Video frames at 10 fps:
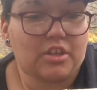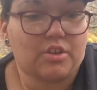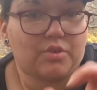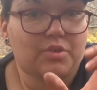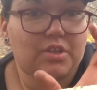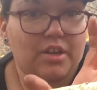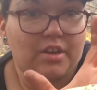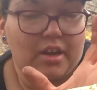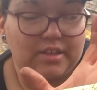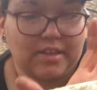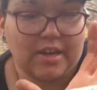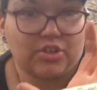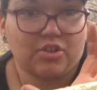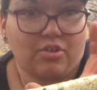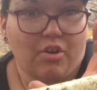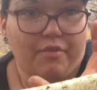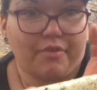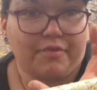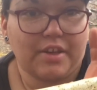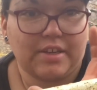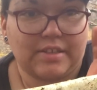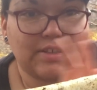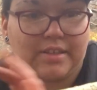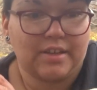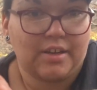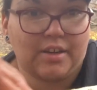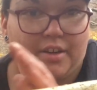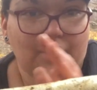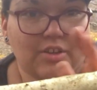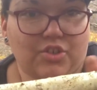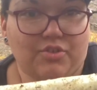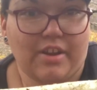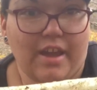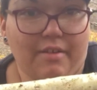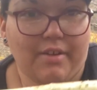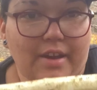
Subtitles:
use a section off of this straight area